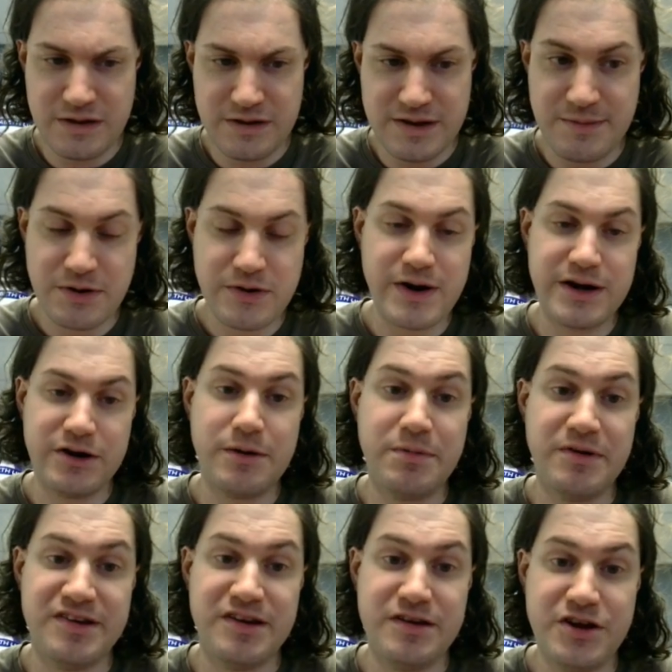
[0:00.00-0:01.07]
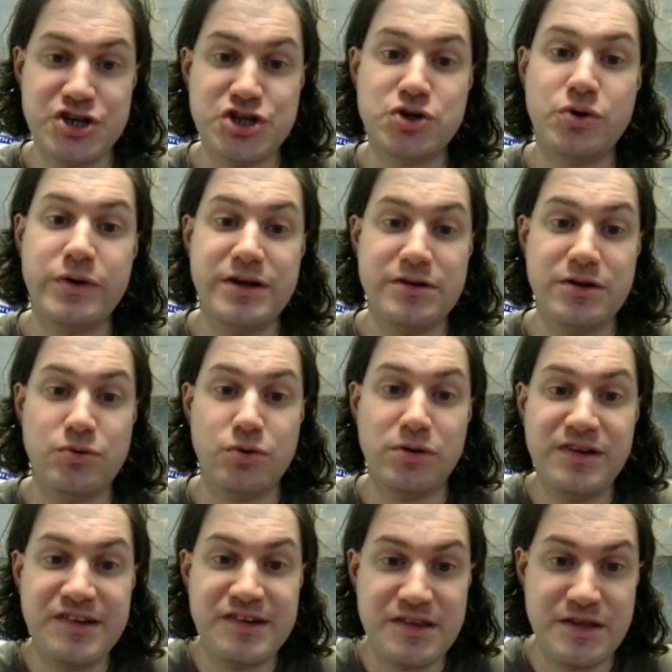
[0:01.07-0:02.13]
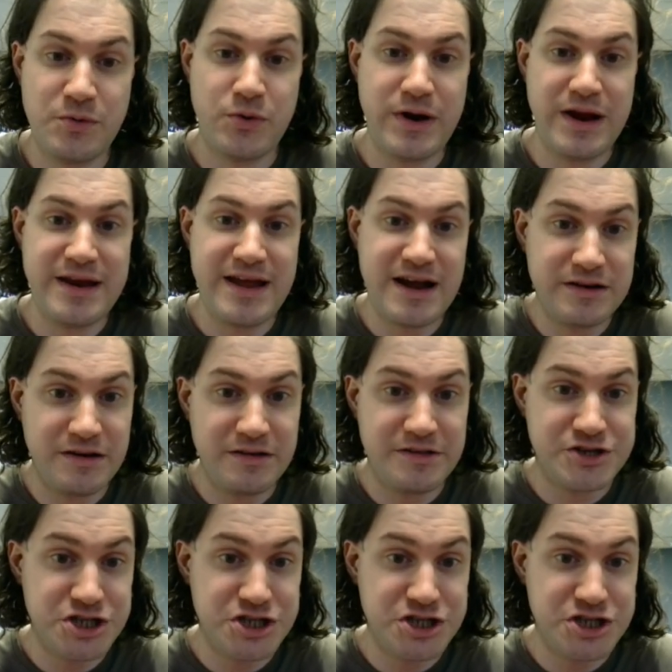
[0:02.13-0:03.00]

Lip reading: democratic representation oriented rulings, they were enacting